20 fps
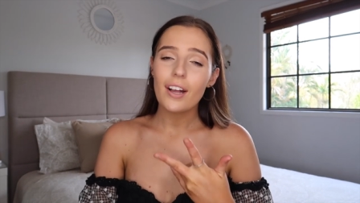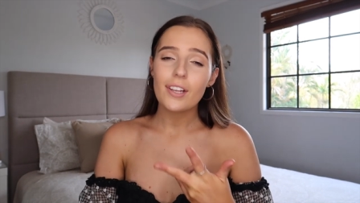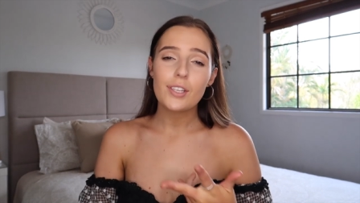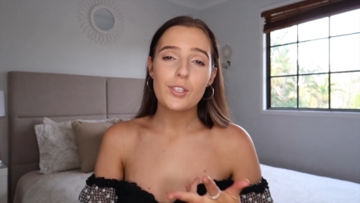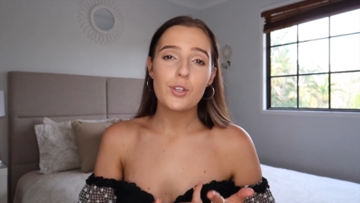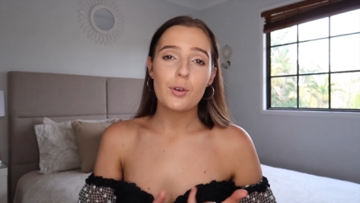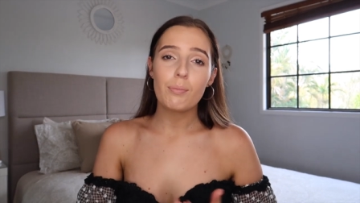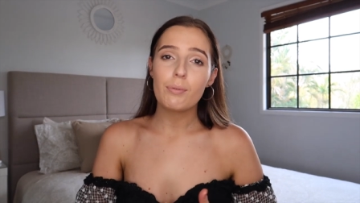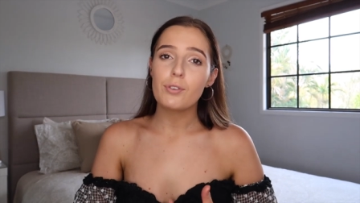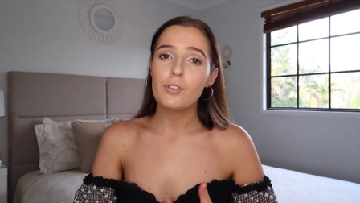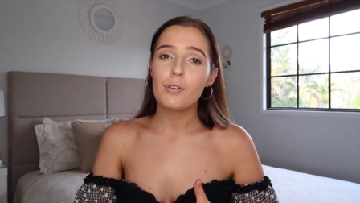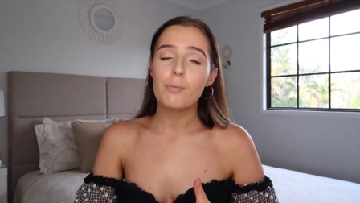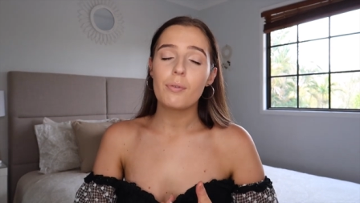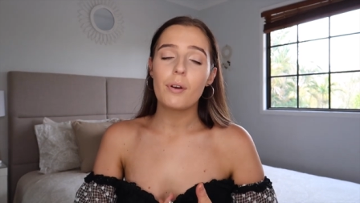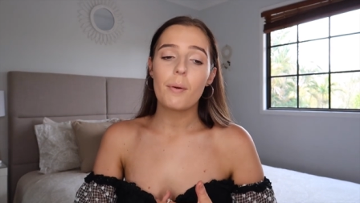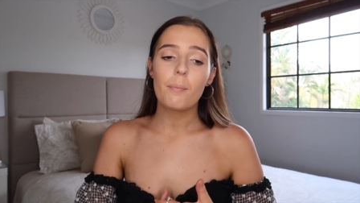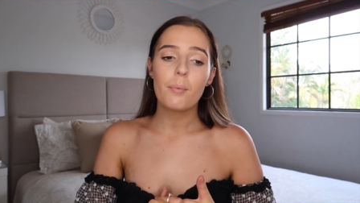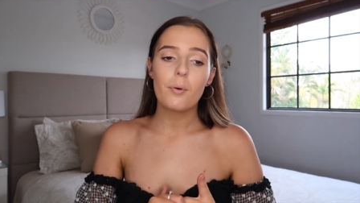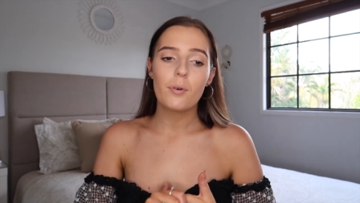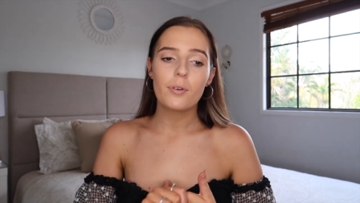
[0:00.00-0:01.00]
are super
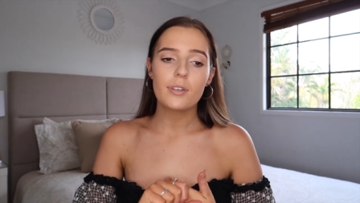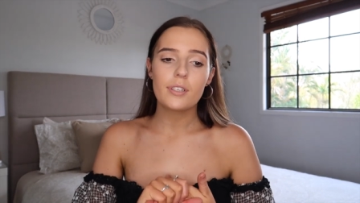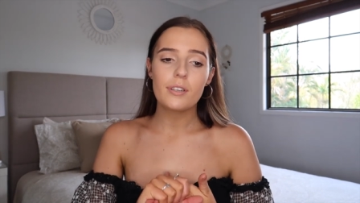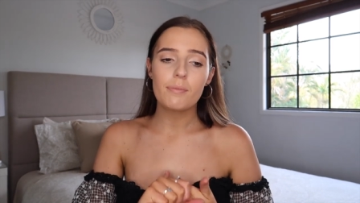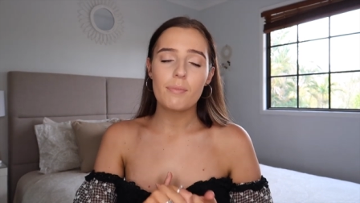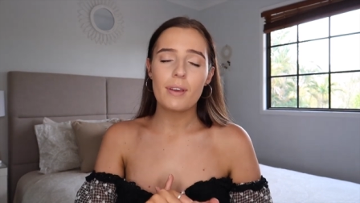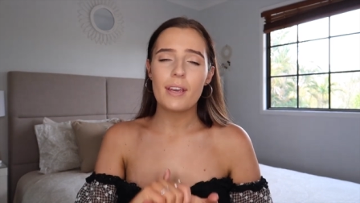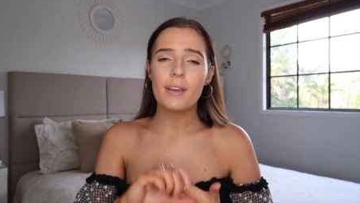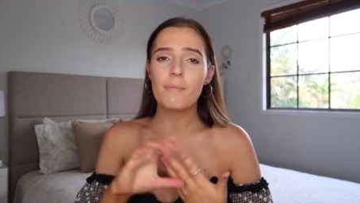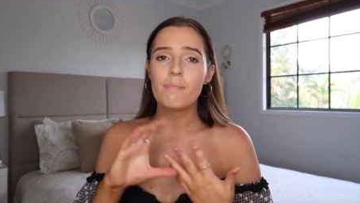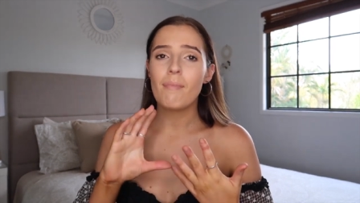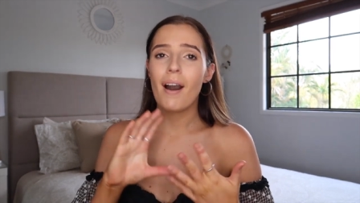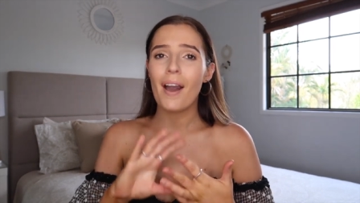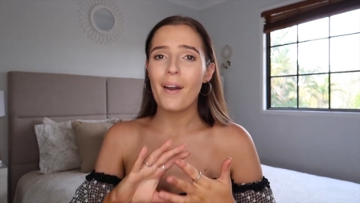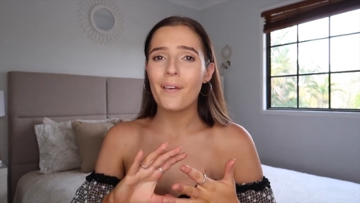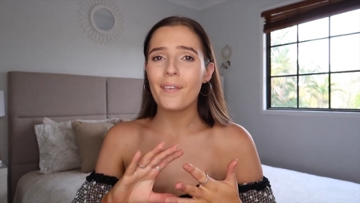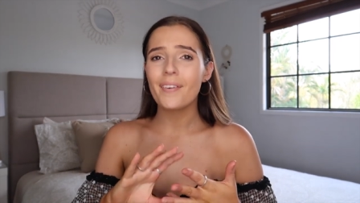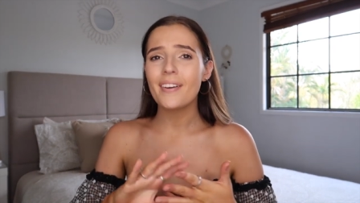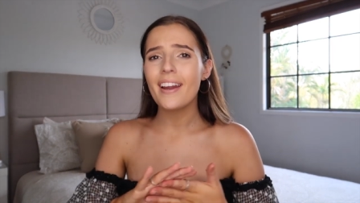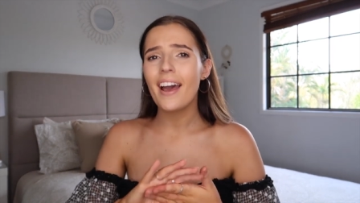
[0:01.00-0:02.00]
duper important to me
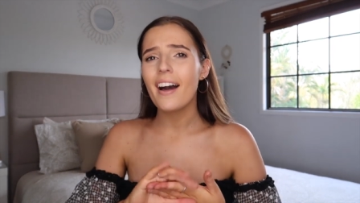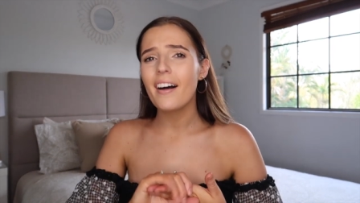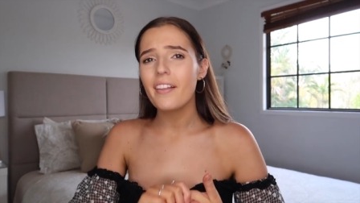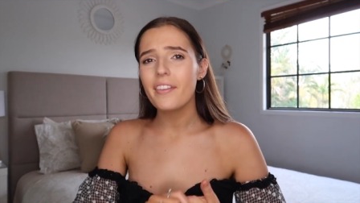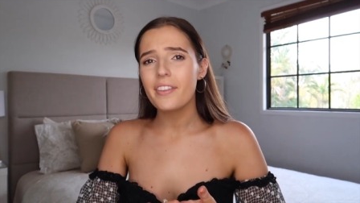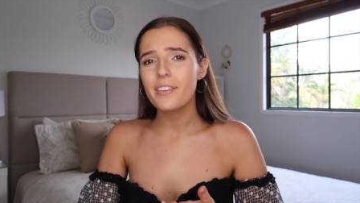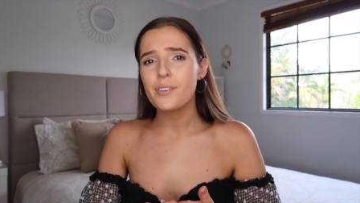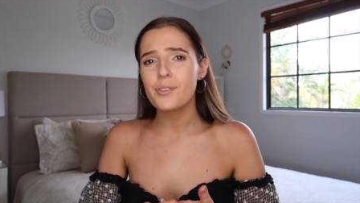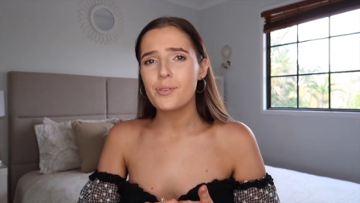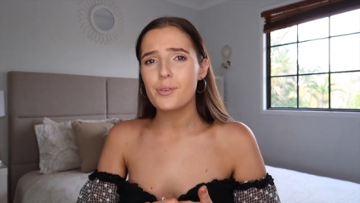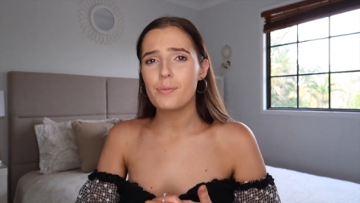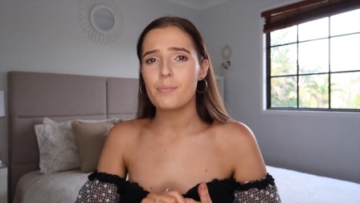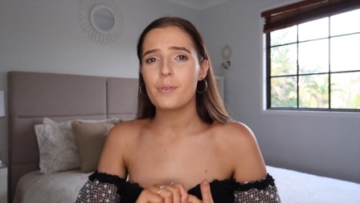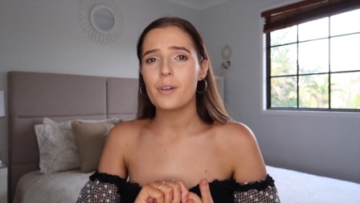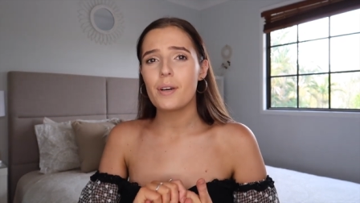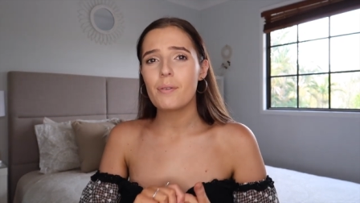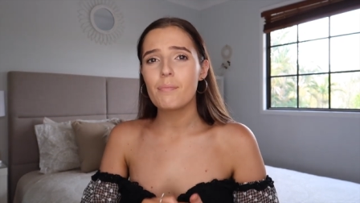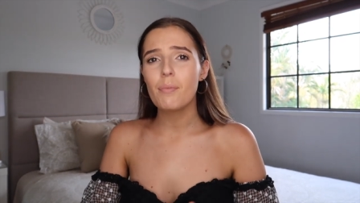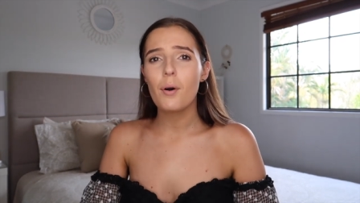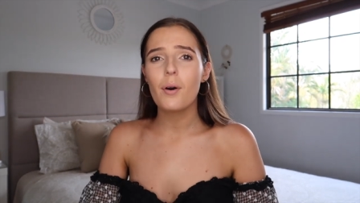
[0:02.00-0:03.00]
my own health is
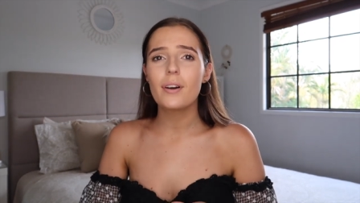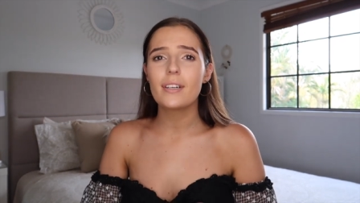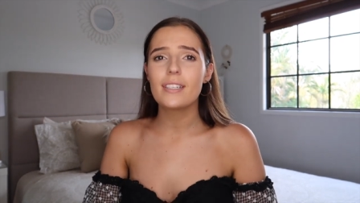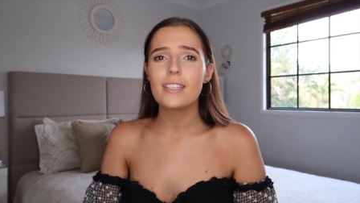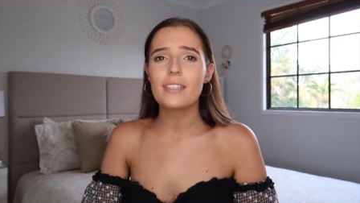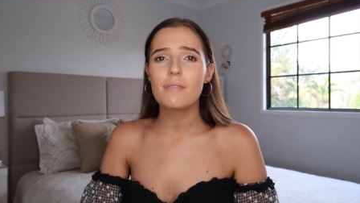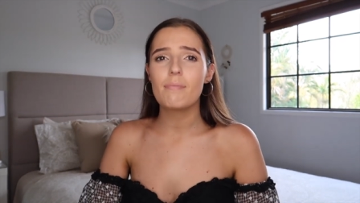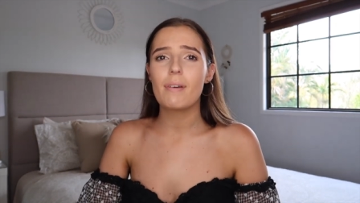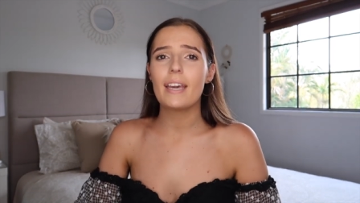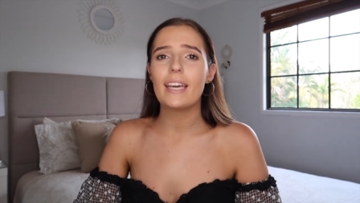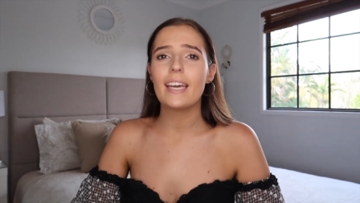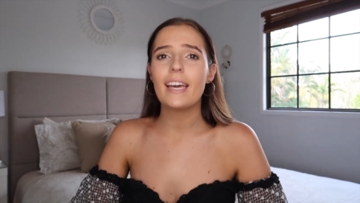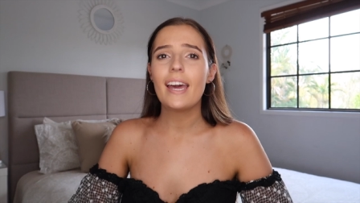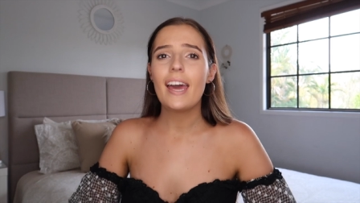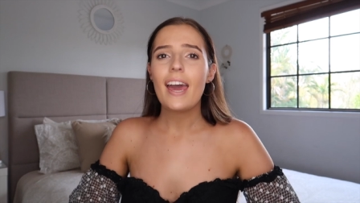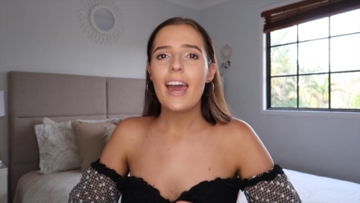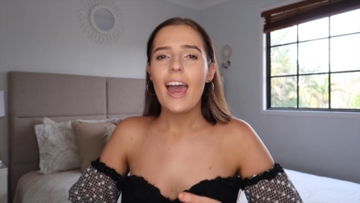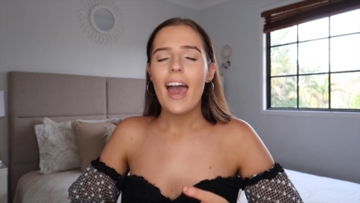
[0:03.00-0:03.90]
super important to me